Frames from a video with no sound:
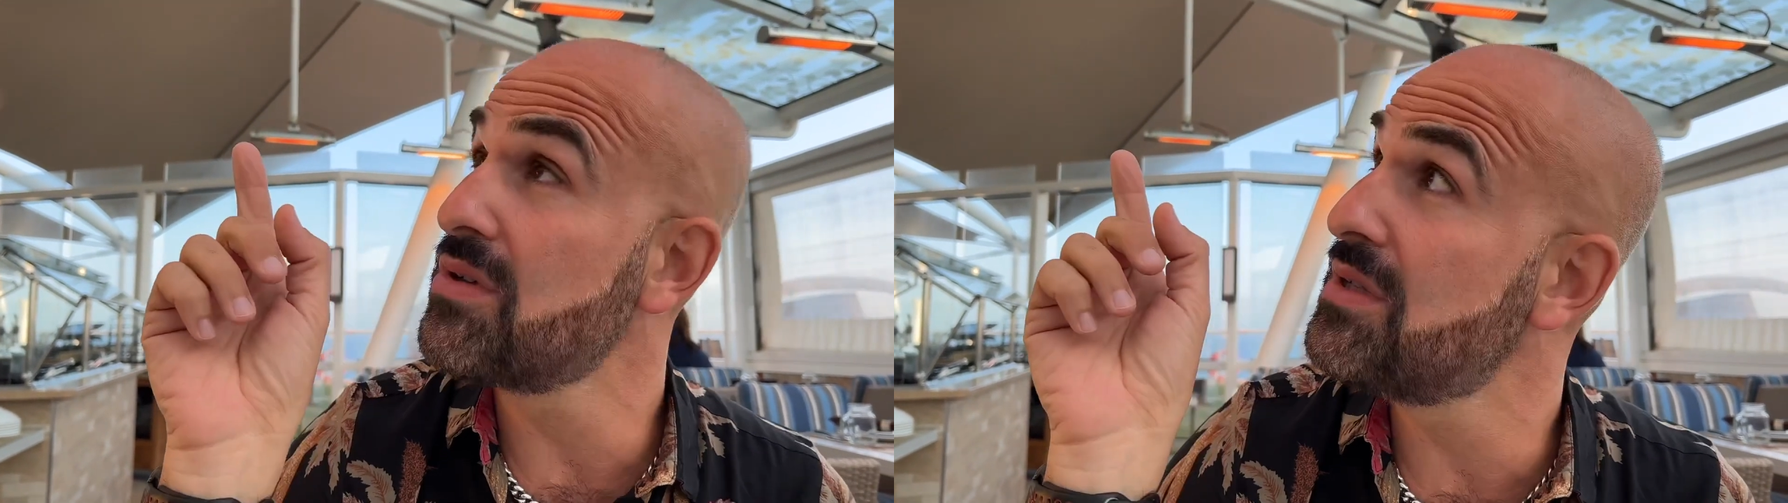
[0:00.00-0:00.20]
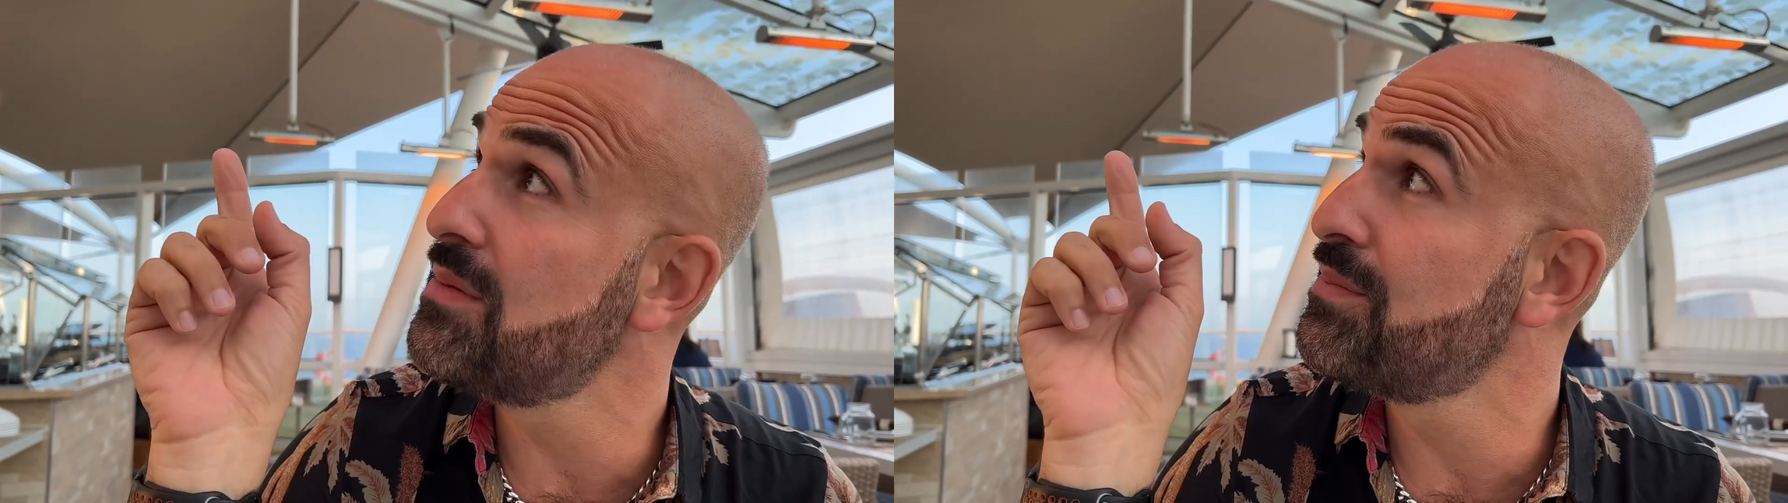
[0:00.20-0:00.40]

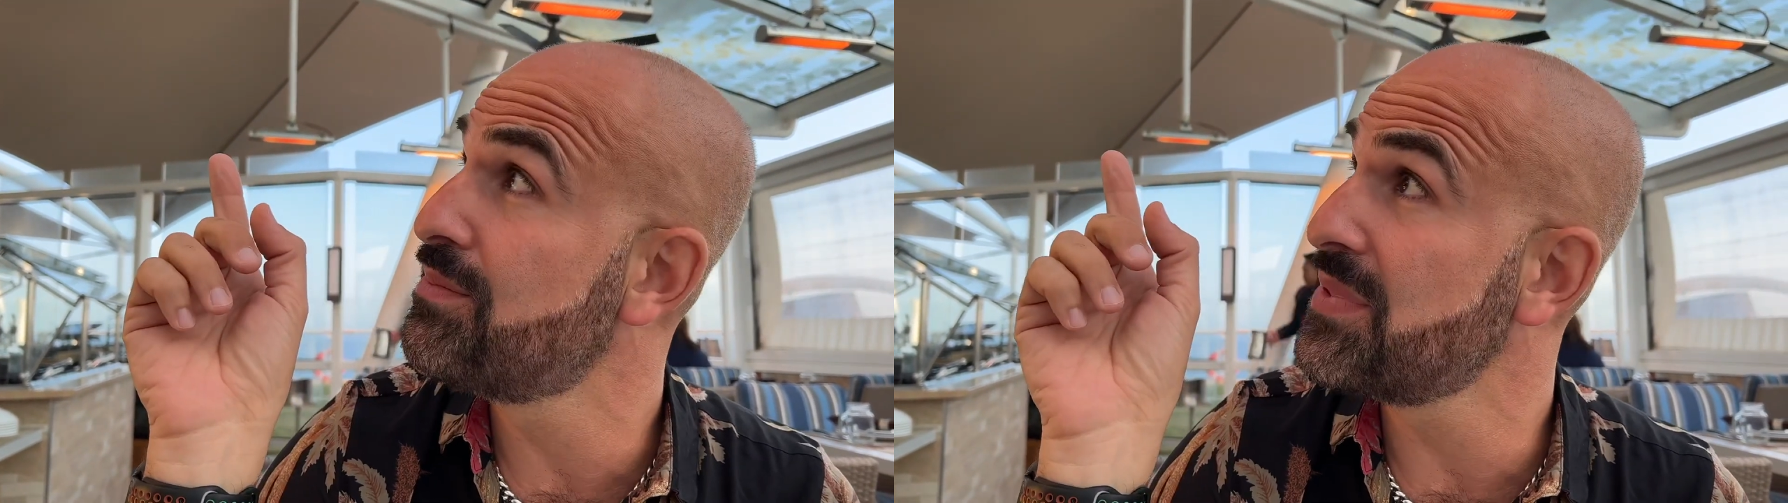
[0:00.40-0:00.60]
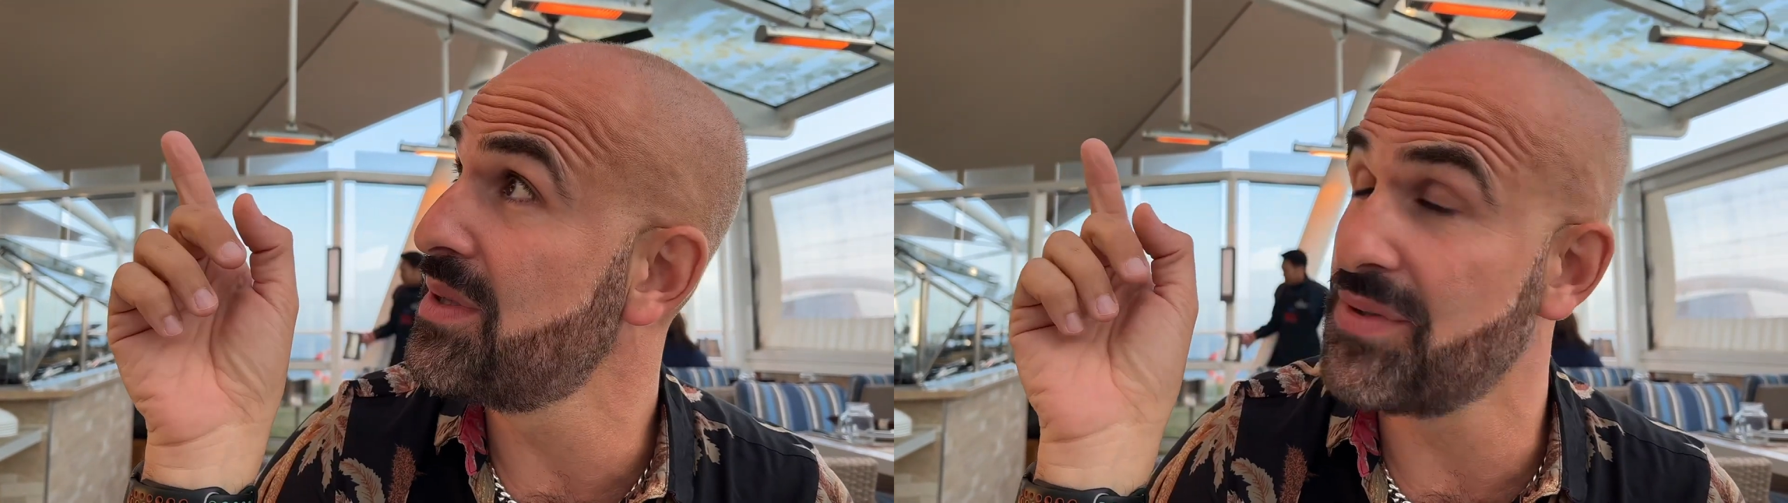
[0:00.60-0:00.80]
Club
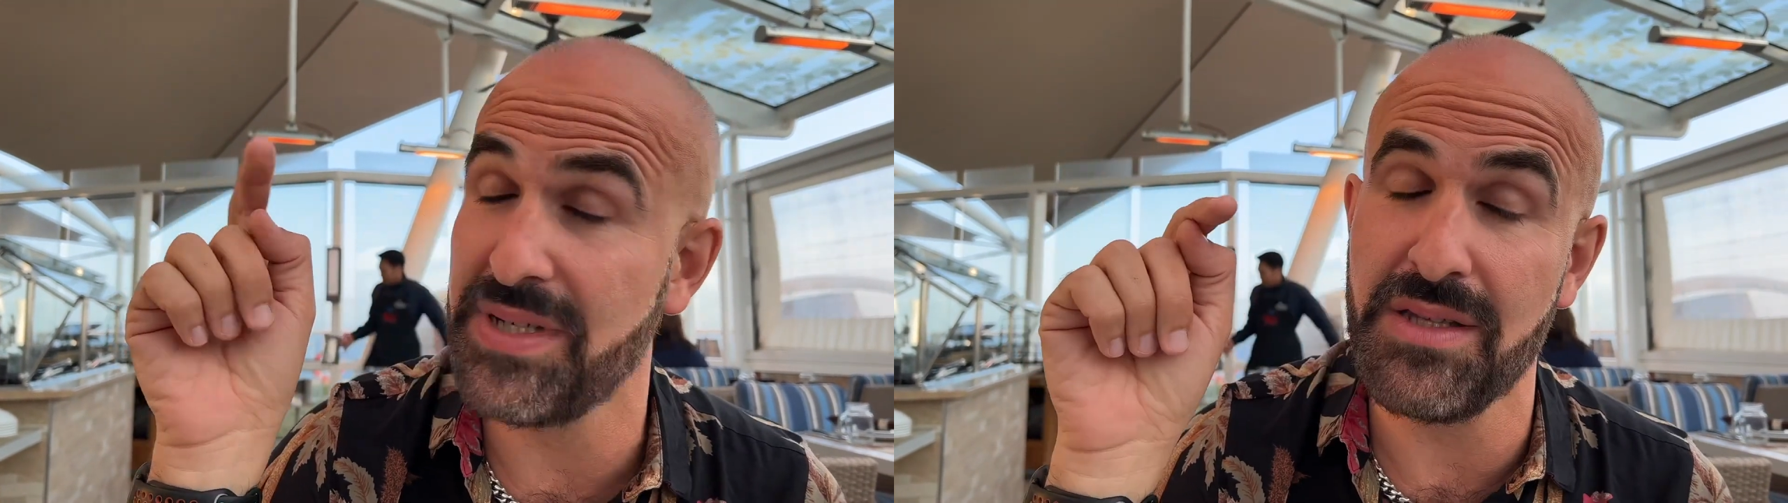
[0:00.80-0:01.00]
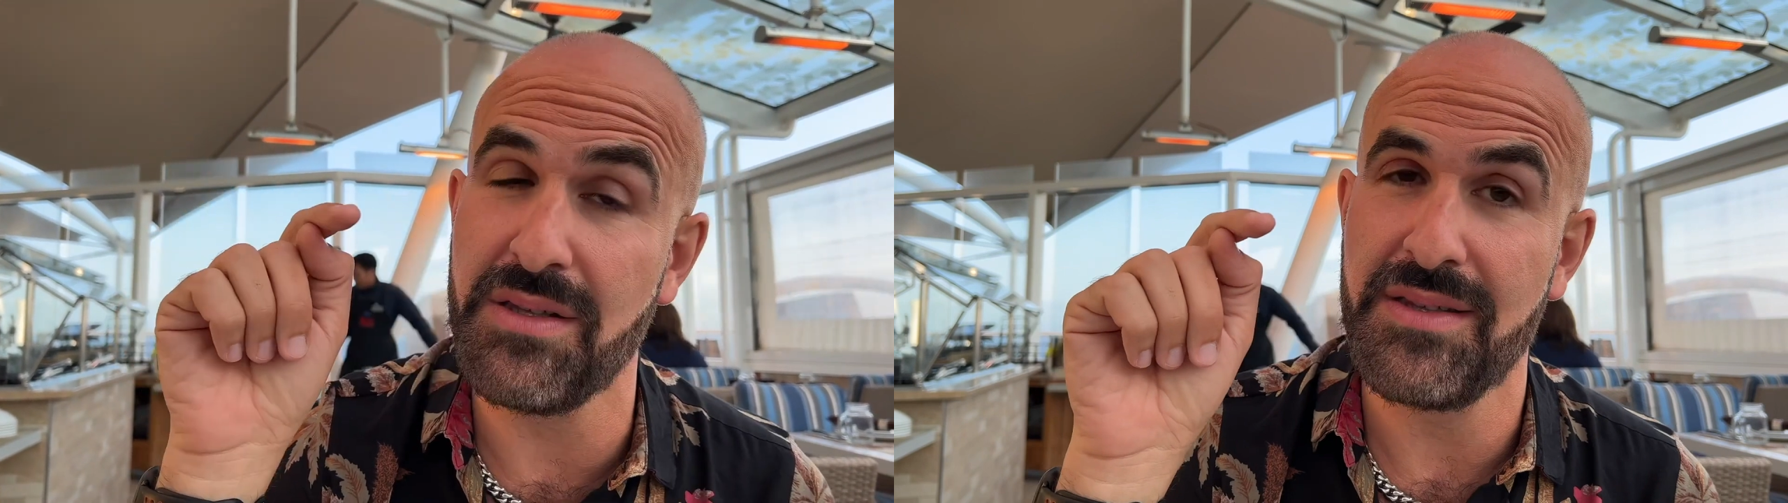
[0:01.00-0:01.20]

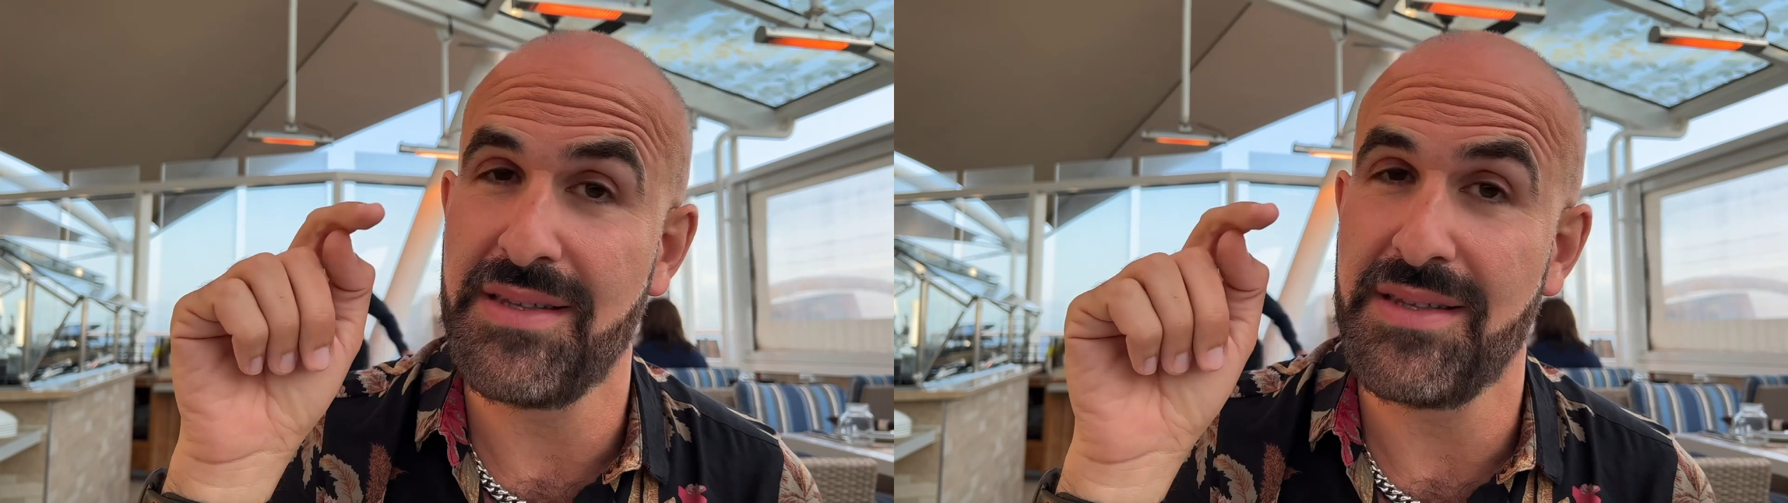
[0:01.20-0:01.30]
Grill,